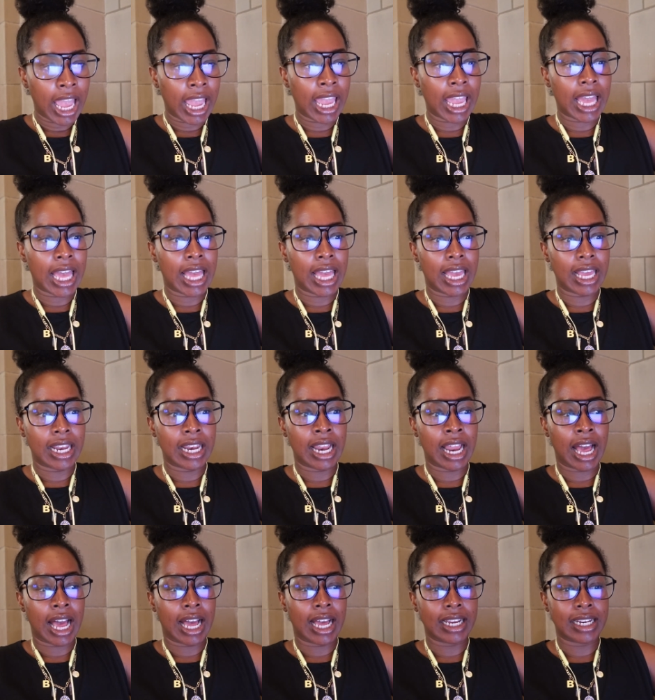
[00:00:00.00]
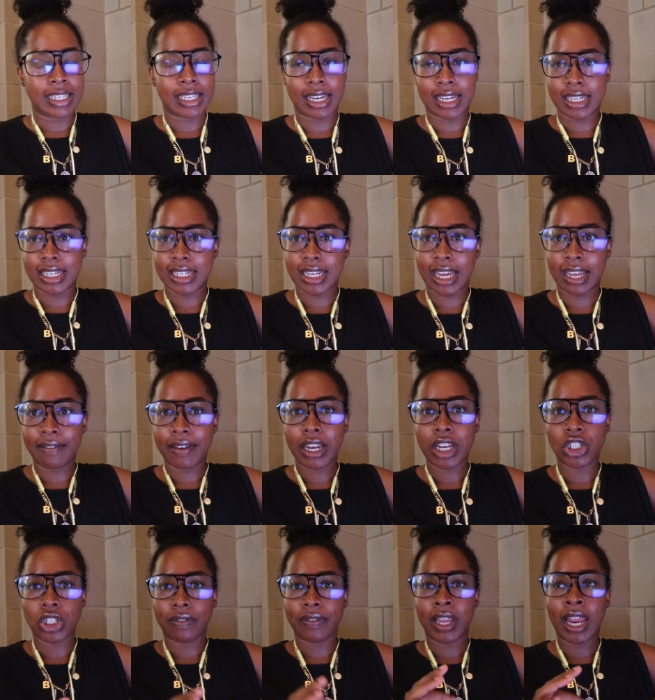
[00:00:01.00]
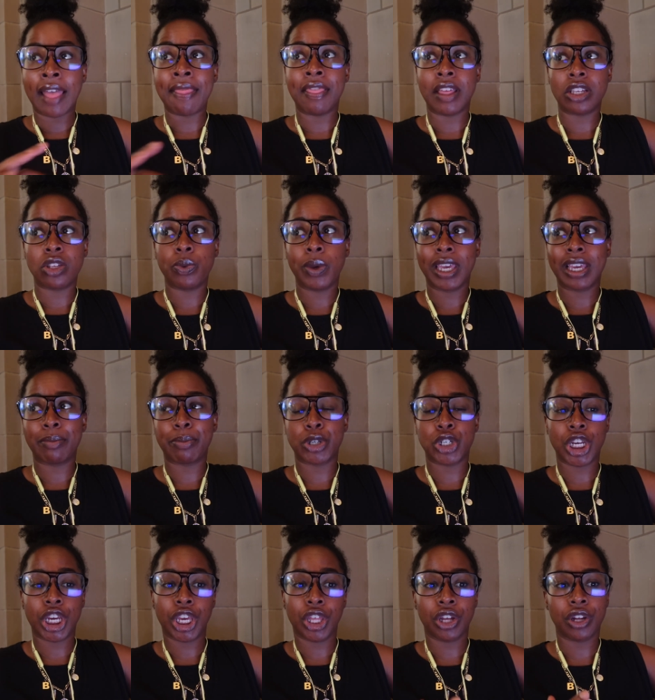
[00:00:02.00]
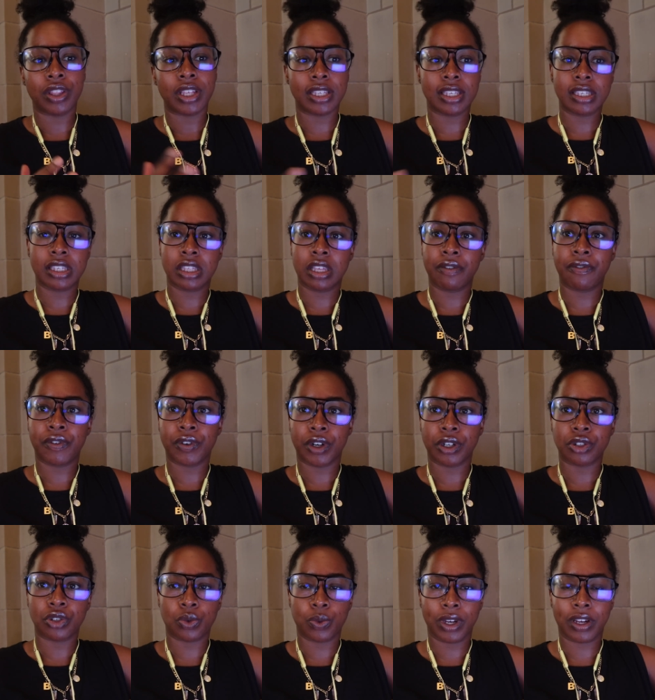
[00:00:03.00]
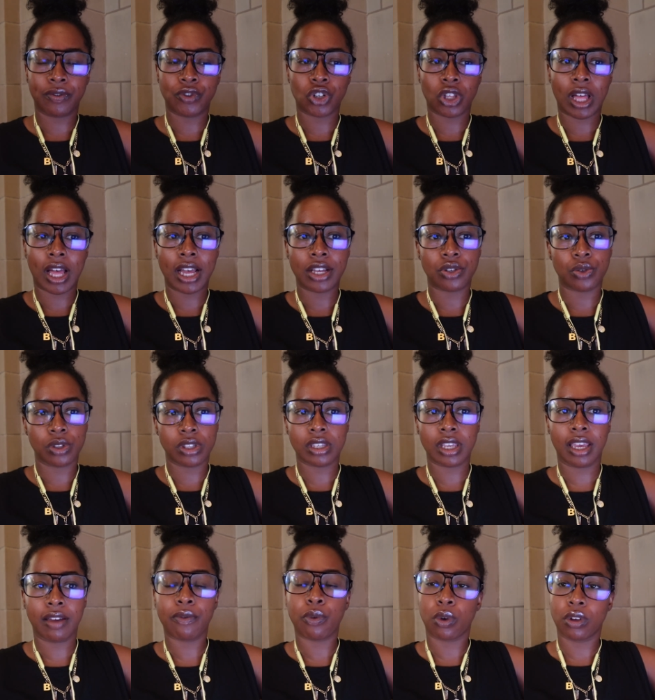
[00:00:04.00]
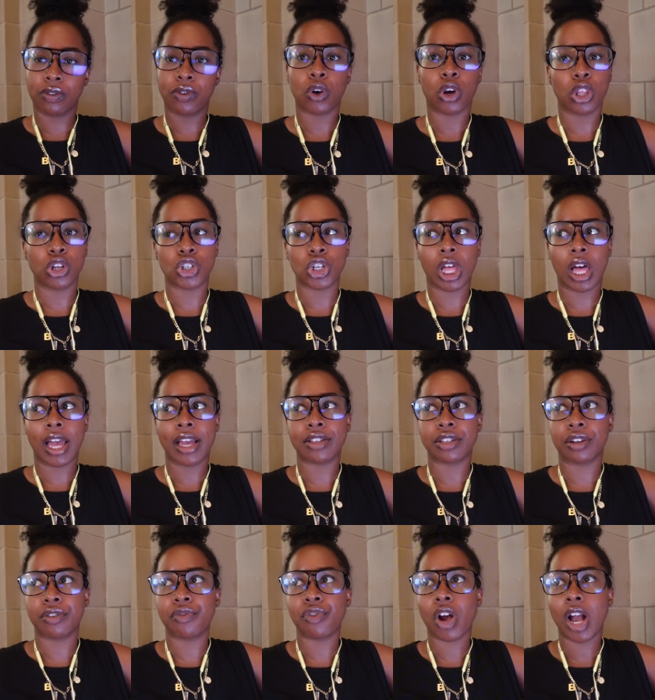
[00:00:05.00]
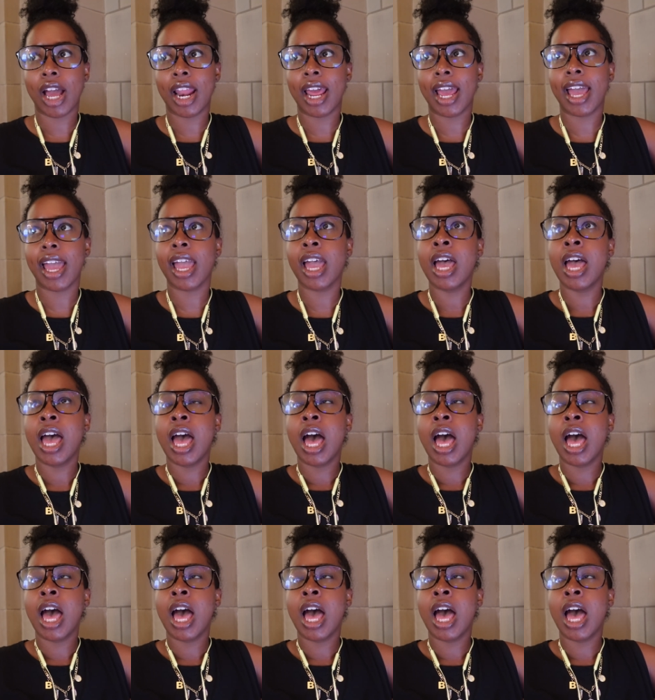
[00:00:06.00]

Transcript: And I decided to take advantage of it. And this week in particular, this is the first week of July, so it's 4th of July is on Friday.